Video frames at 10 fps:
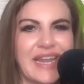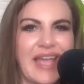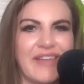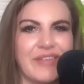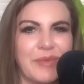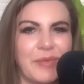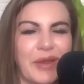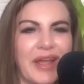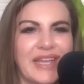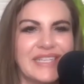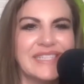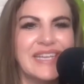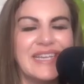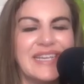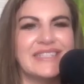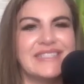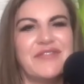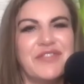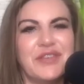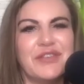I have it memorized. It's
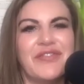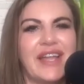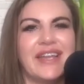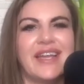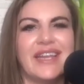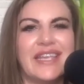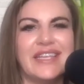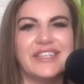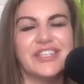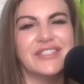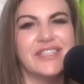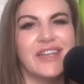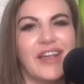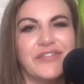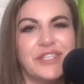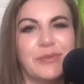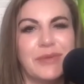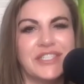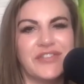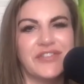if you find honey, eat just enough. Too
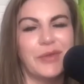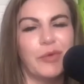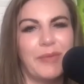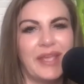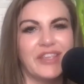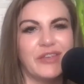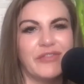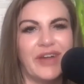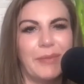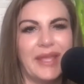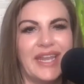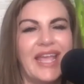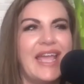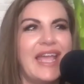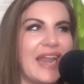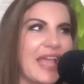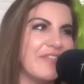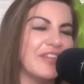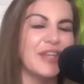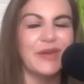much of it will make you vomit. And I
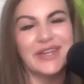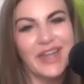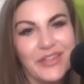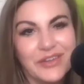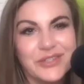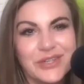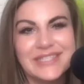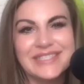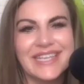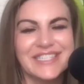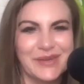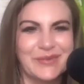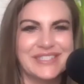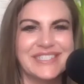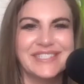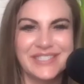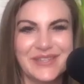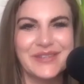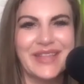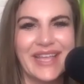even know another translation, which is, do
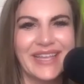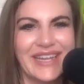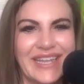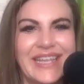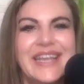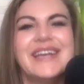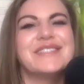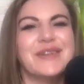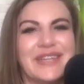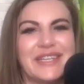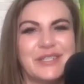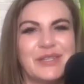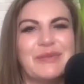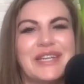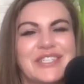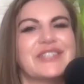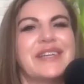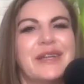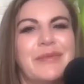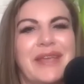you like honey? Don't eat too much or
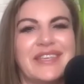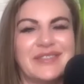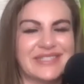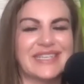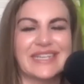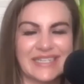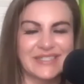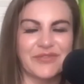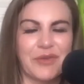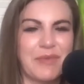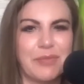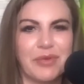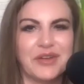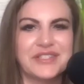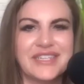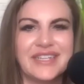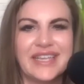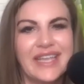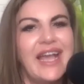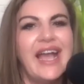it'll make you sick. Because for me
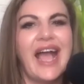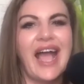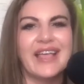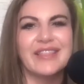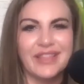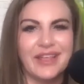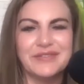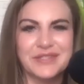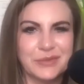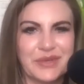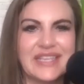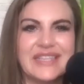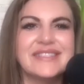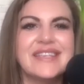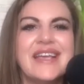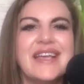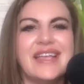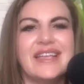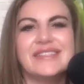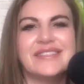personally, I love sweets.
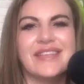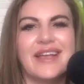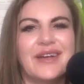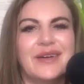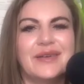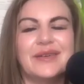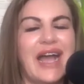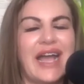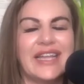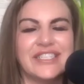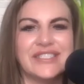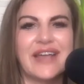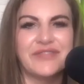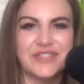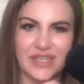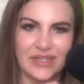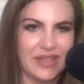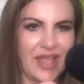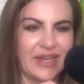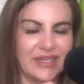And so I just have to,
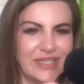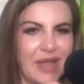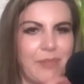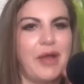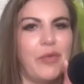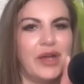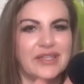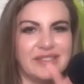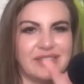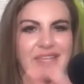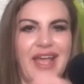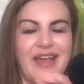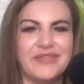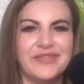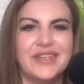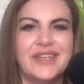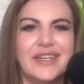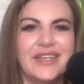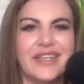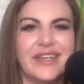anytime I want to have,
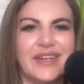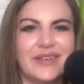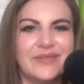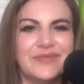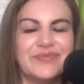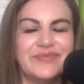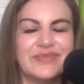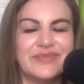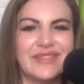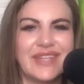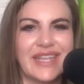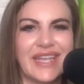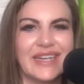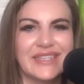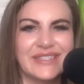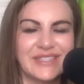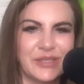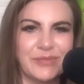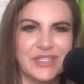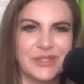you know, any kind of
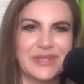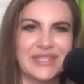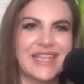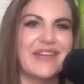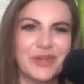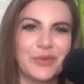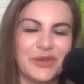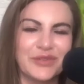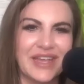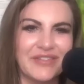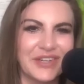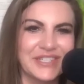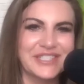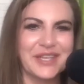too much sweets, I have to quote that verse.